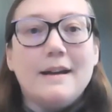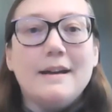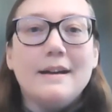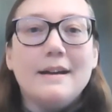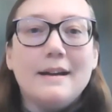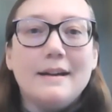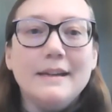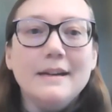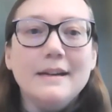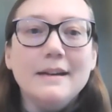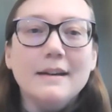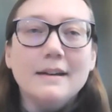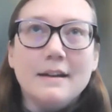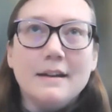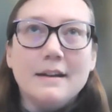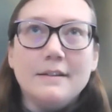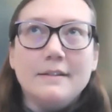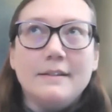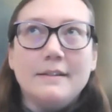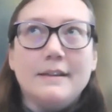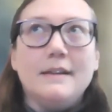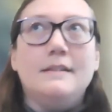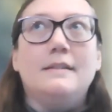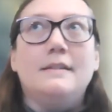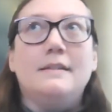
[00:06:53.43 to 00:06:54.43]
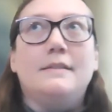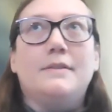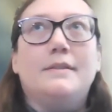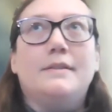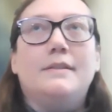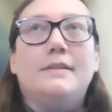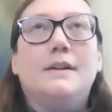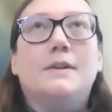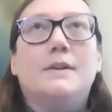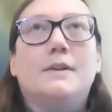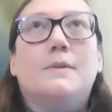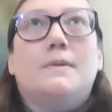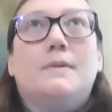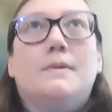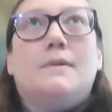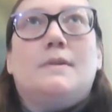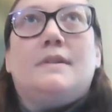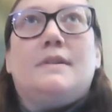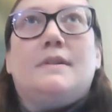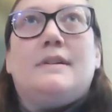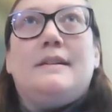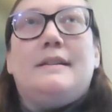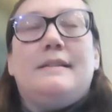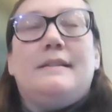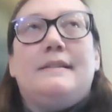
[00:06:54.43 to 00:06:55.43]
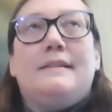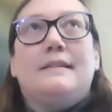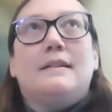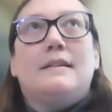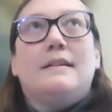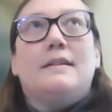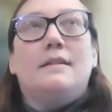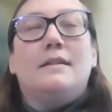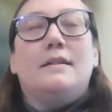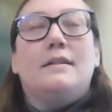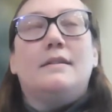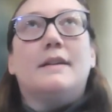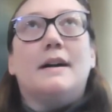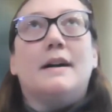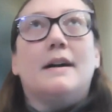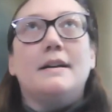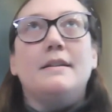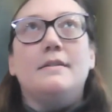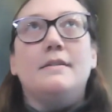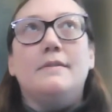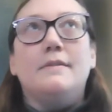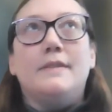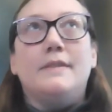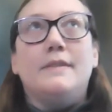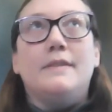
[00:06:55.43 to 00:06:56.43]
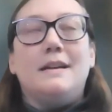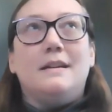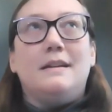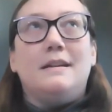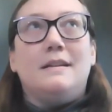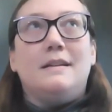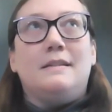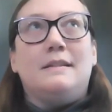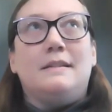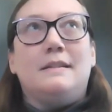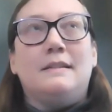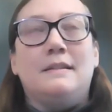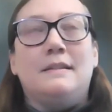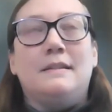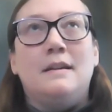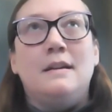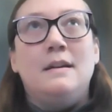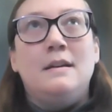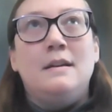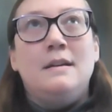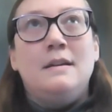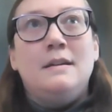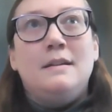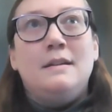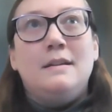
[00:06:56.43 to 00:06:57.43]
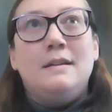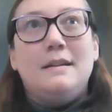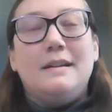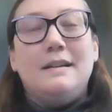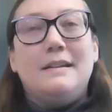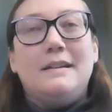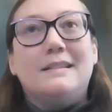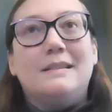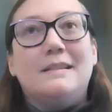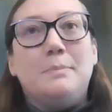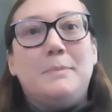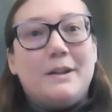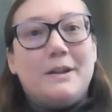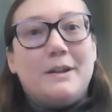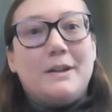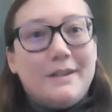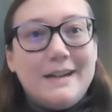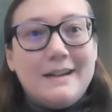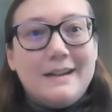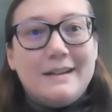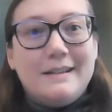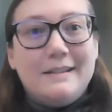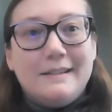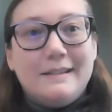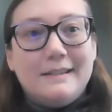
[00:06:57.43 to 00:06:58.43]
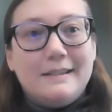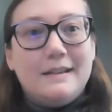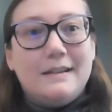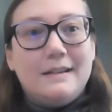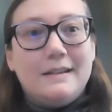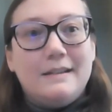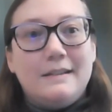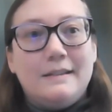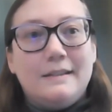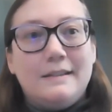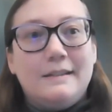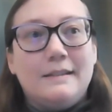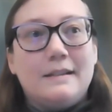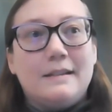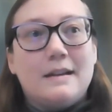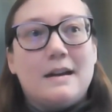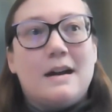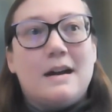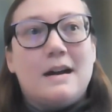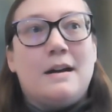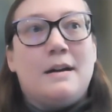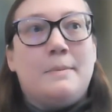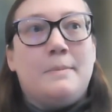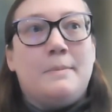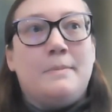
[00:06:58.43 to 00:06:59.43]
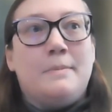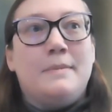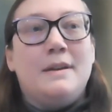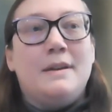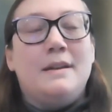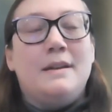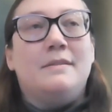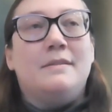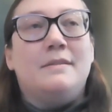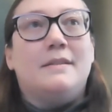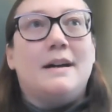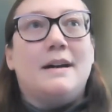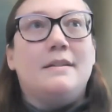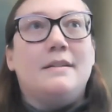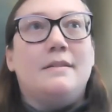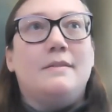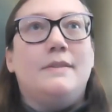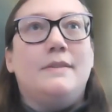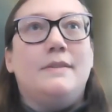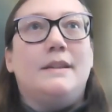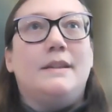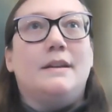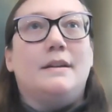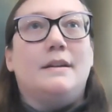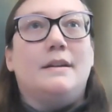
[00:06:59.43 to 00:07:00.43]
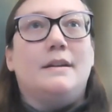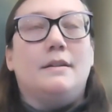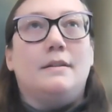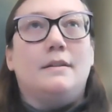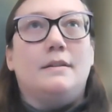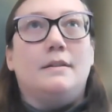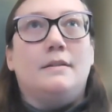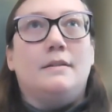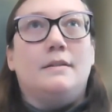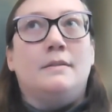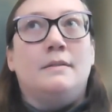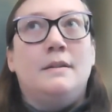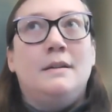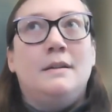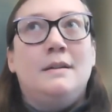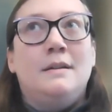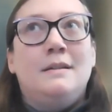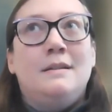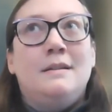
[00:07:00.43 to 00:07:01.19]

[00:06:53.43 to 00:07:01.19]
I think another thing that's really cool is a lot of these experiences and a lot of the